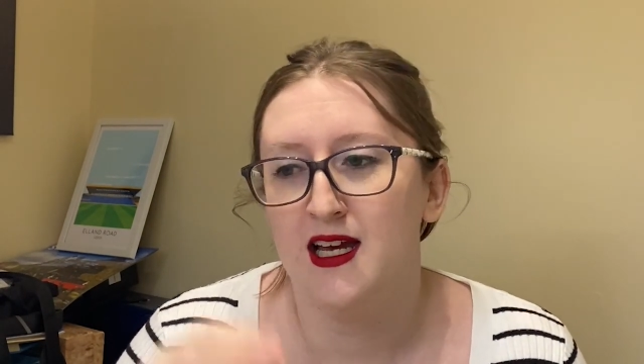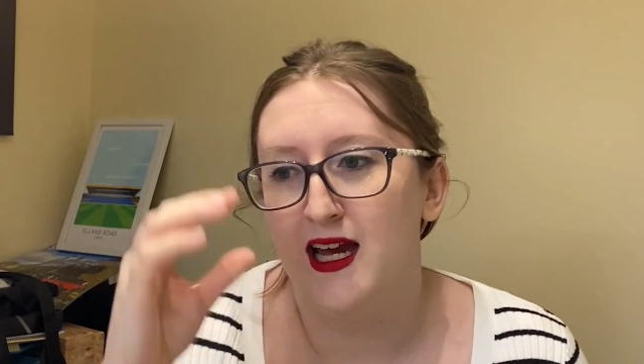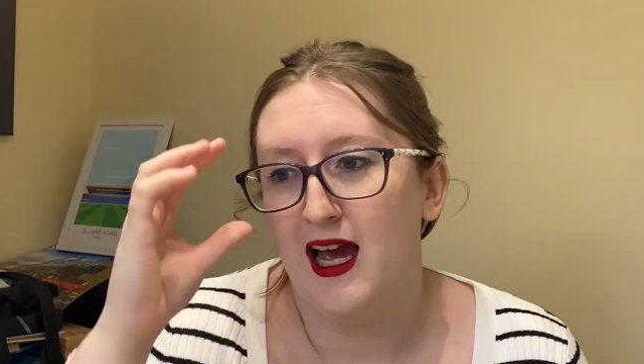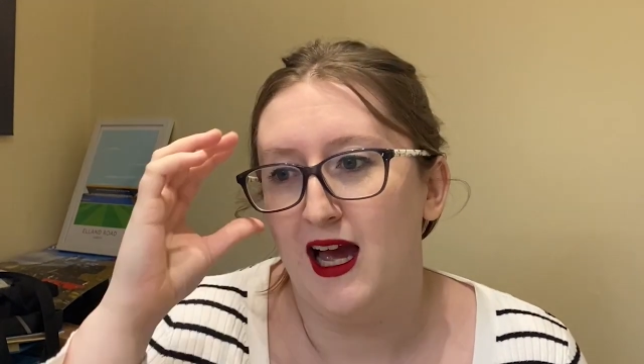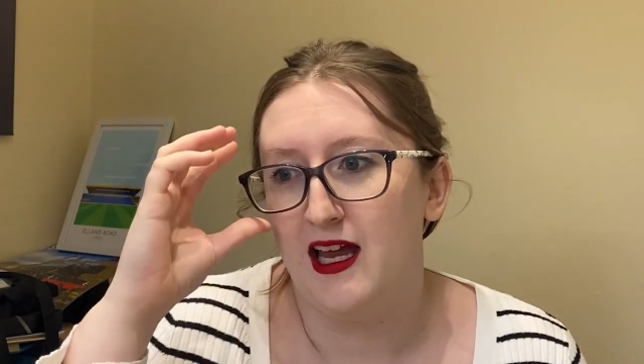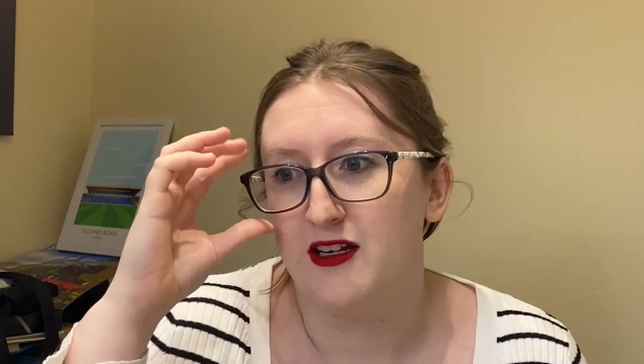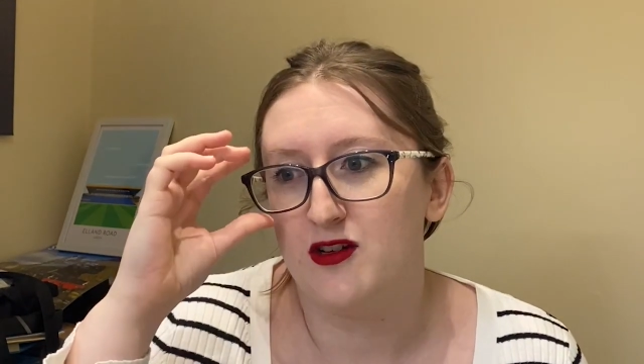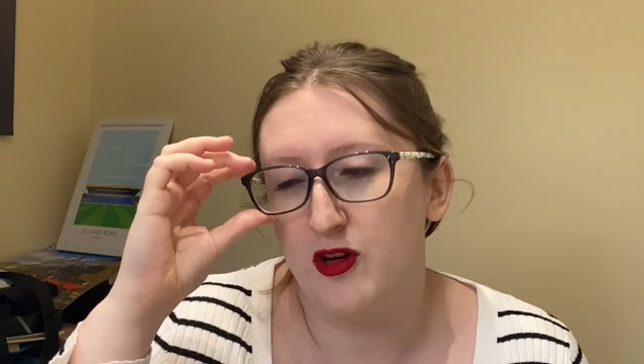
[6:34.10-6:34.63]

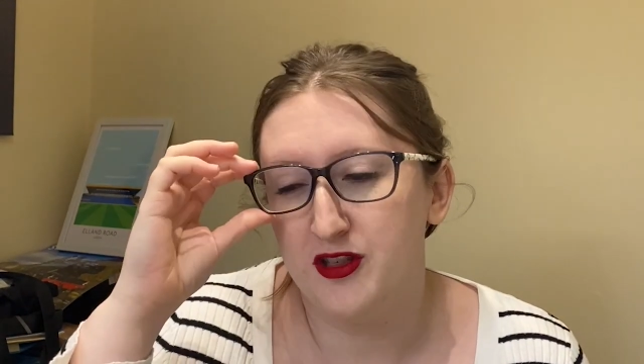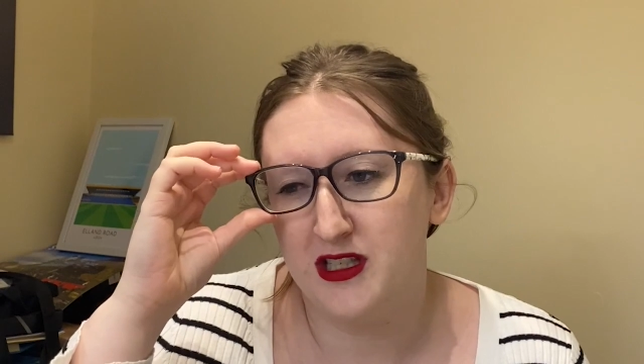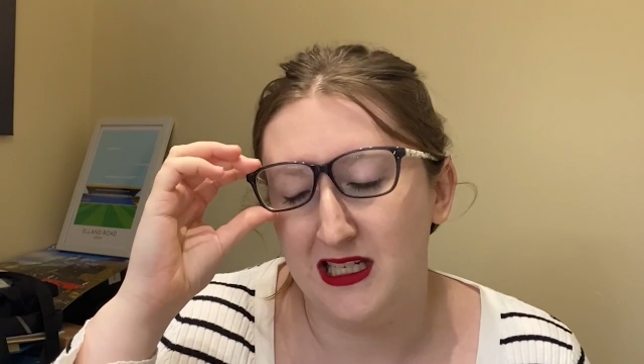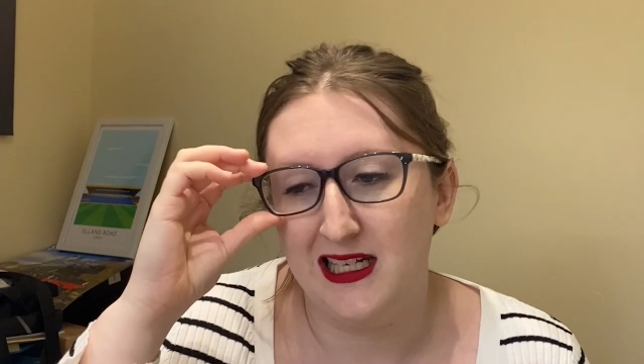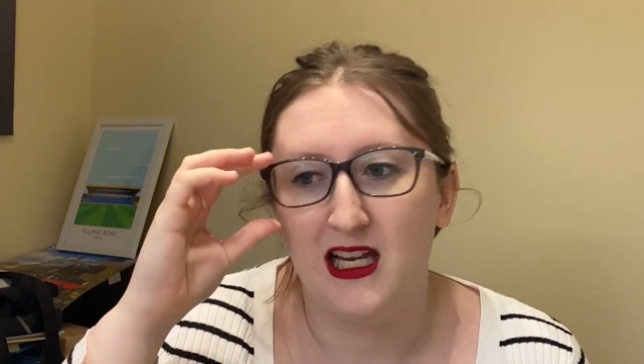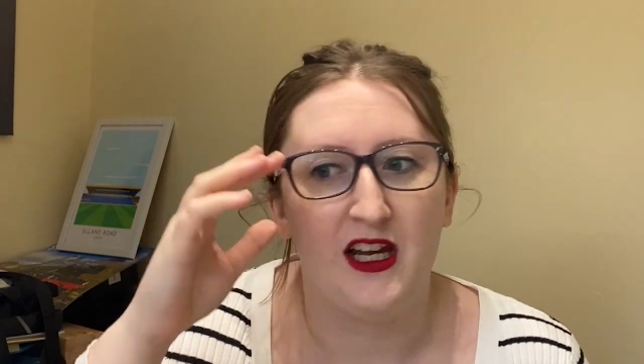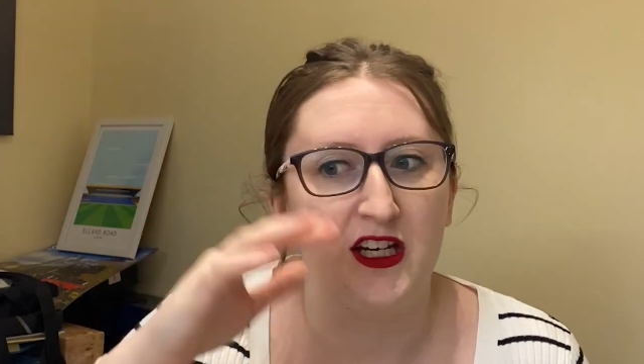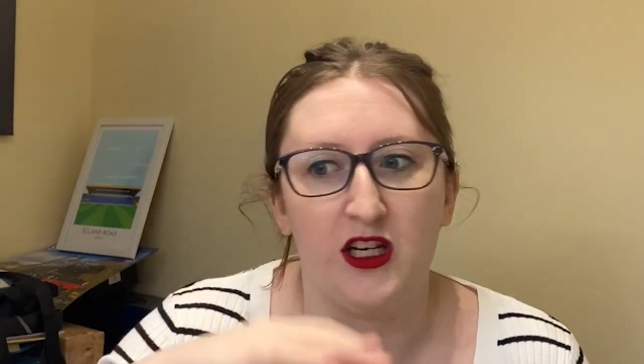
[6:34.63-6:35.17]
and constantly
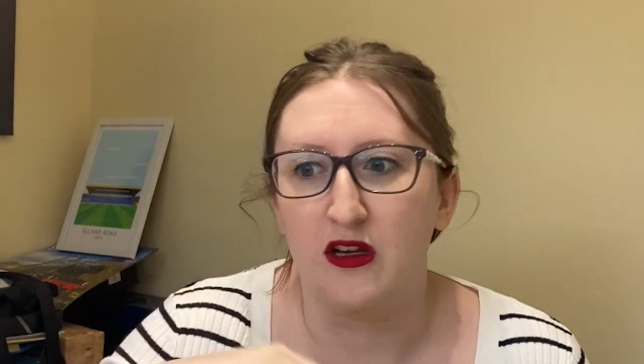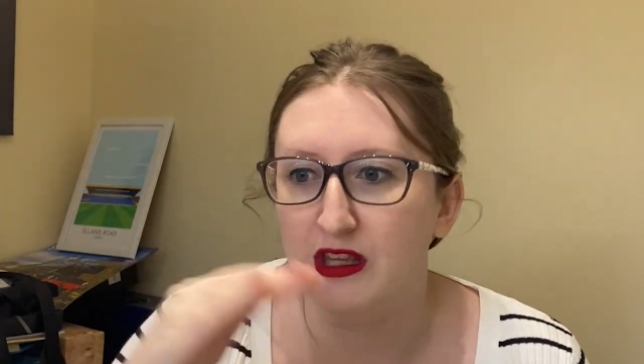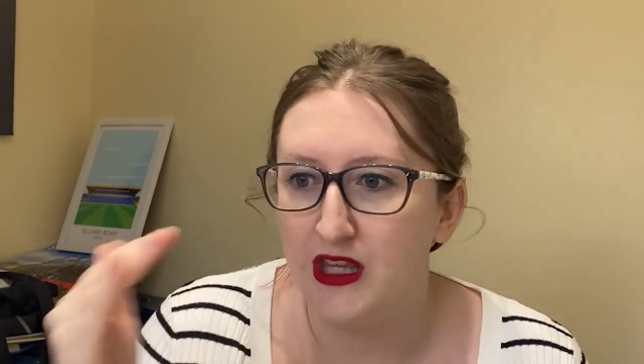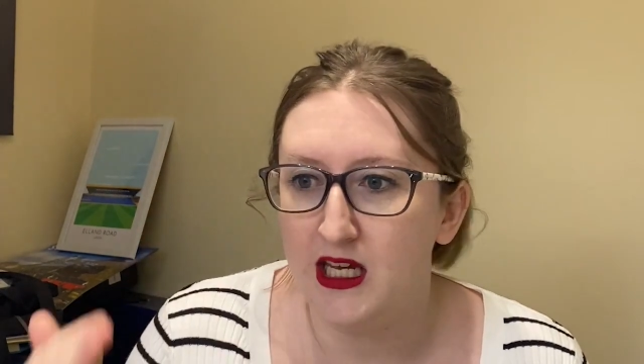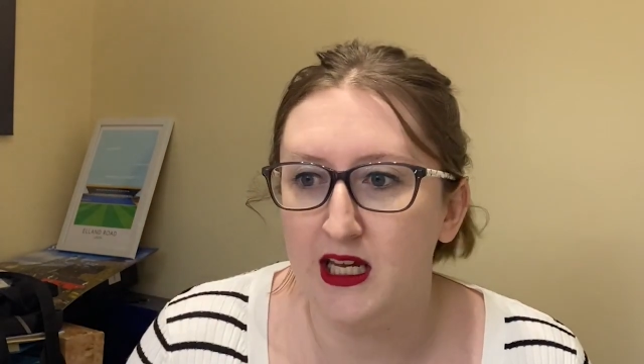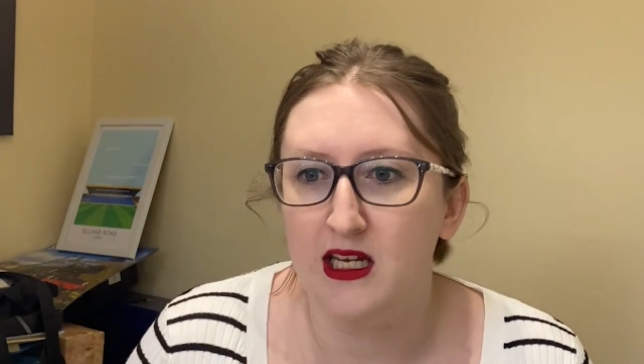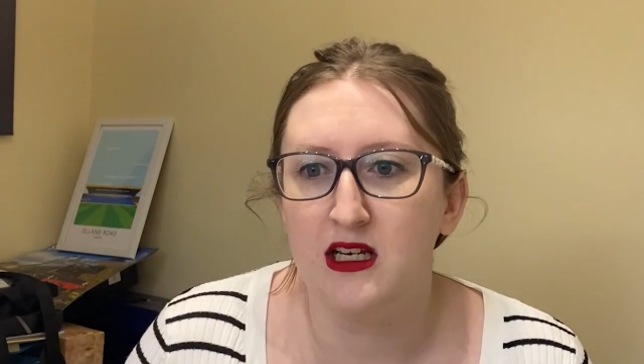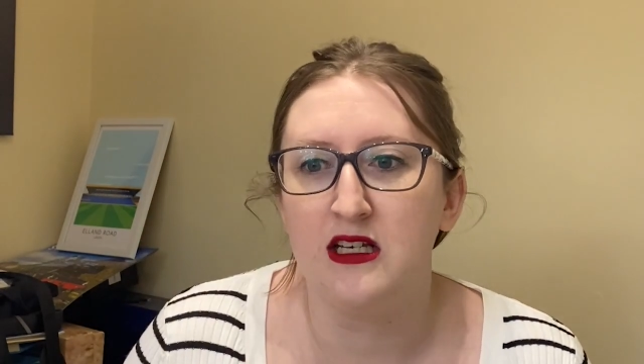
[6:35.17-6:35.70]
learning new
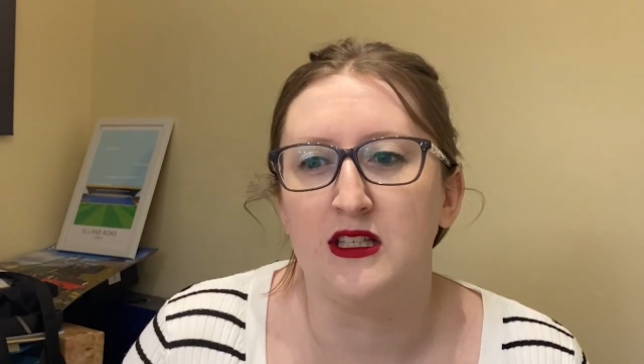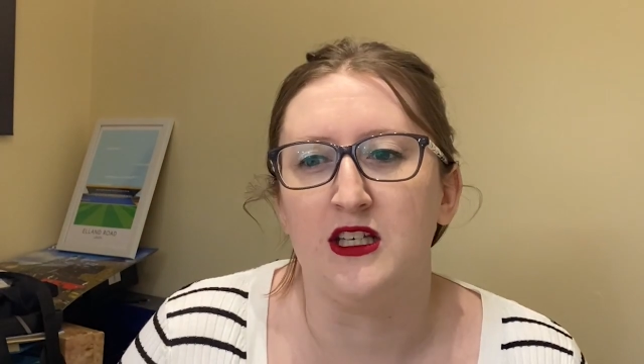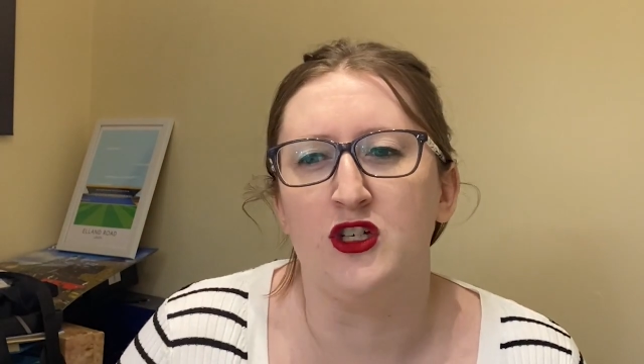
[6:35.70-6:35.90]
things and